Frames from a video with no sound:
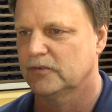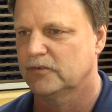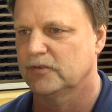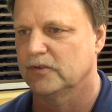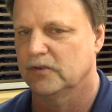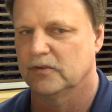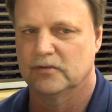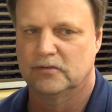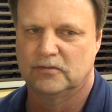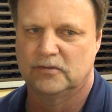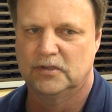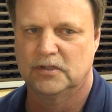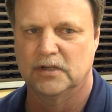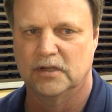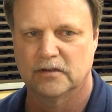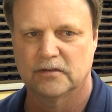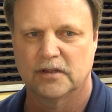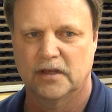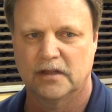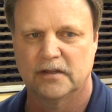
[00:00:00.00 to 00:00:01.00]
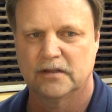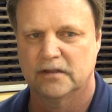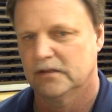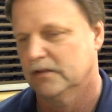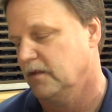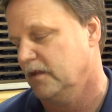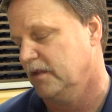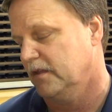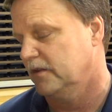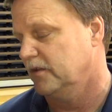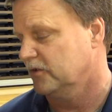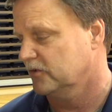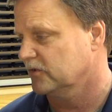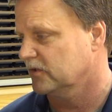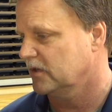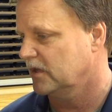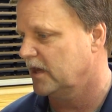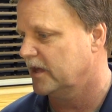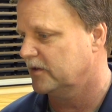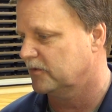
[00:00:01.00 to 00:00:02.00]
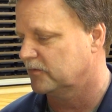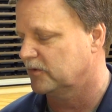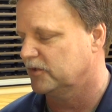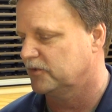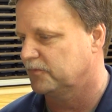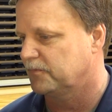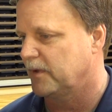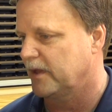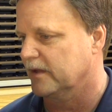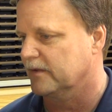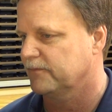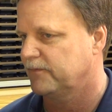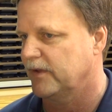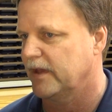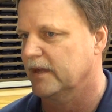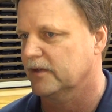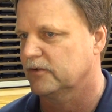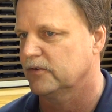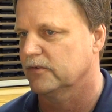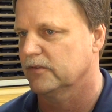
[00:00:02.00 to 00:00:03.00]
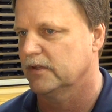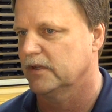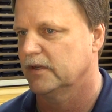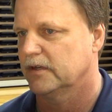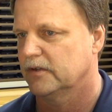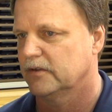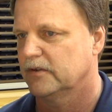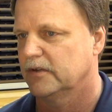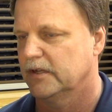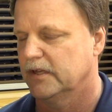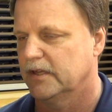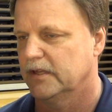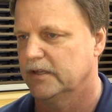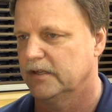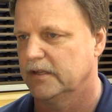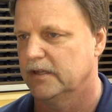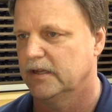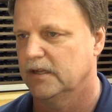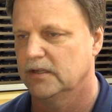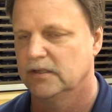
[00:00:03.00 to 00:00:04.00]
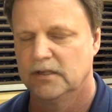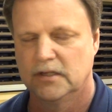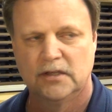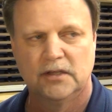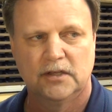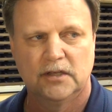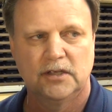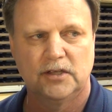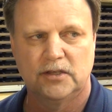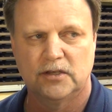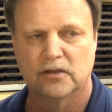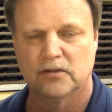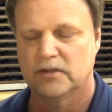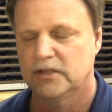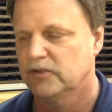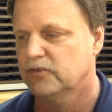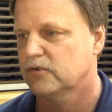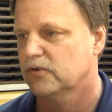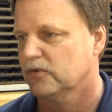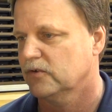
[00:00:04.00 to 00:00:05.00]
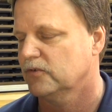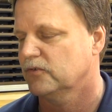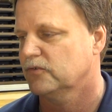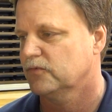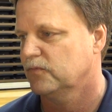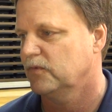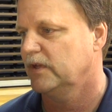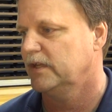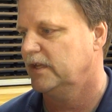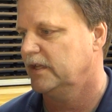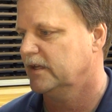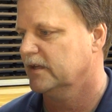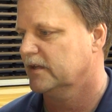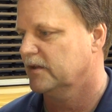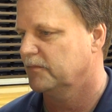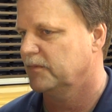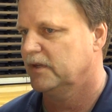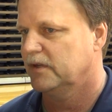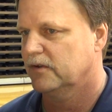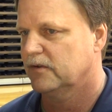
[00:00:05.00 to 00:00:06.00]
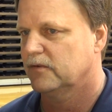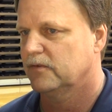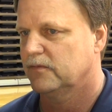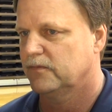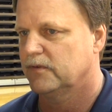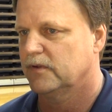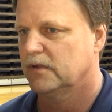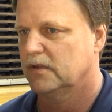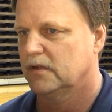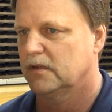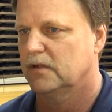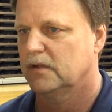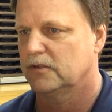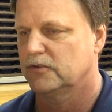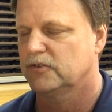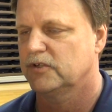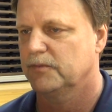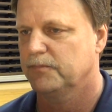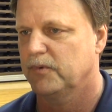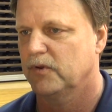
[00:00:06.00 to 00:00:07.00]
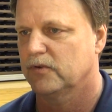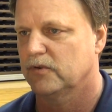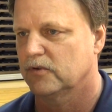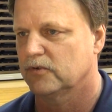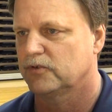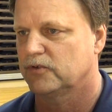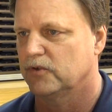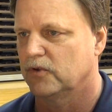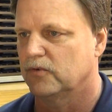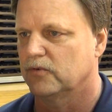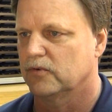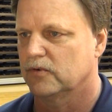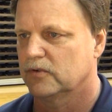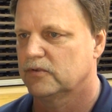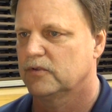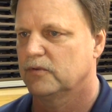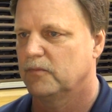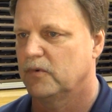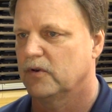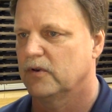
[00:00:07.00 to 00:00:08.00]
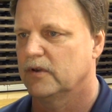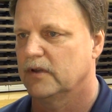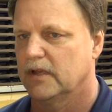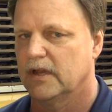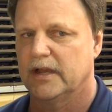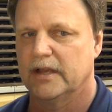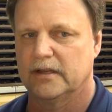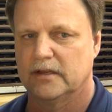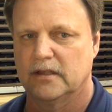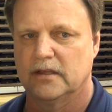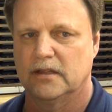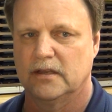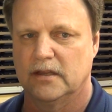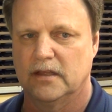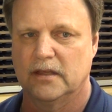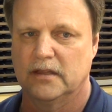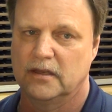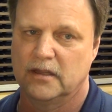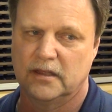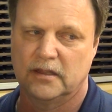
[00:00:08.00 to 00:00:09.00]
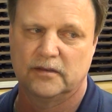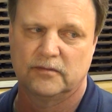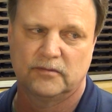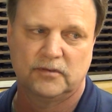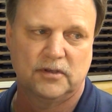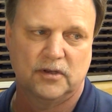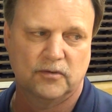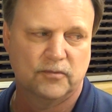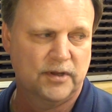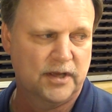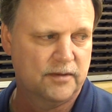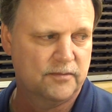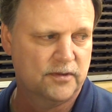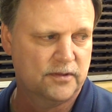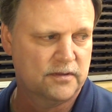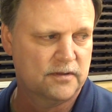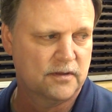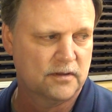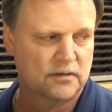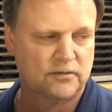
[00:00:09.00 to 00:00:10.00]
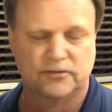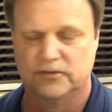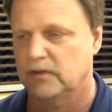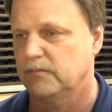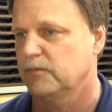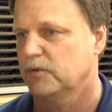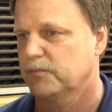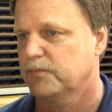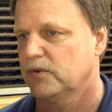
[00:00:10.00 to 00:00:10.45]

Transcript: So you know that there's a lot of respect factor there, and uh, you know these girls, we need to come in here with a, a chip on our shoulder tomorrow night, and, and, and you know we have a, something to